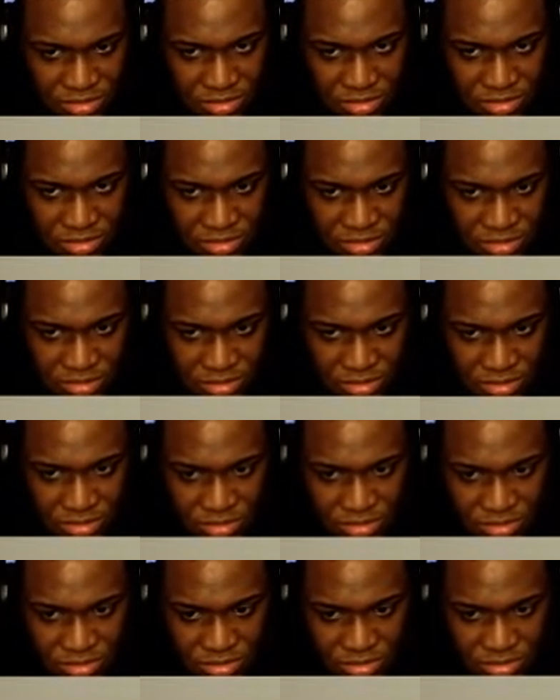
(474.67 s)

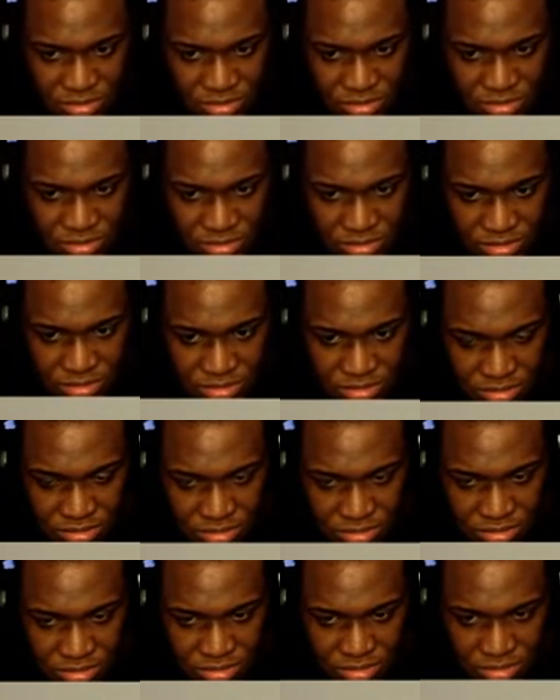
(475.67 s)

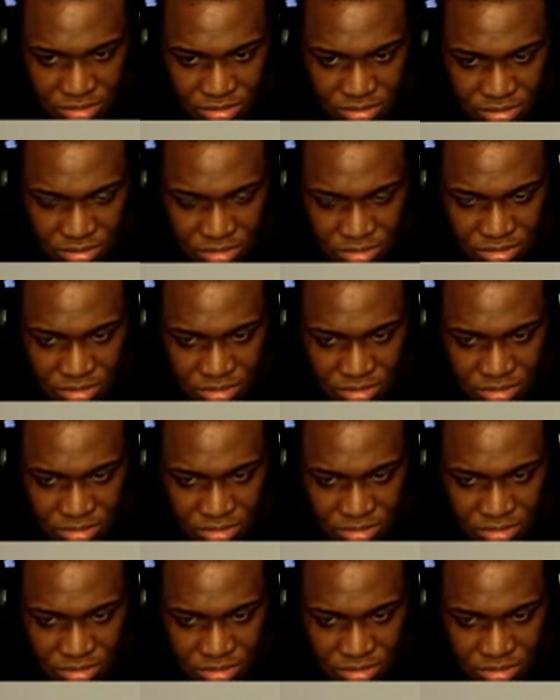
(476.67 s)
(not speaking)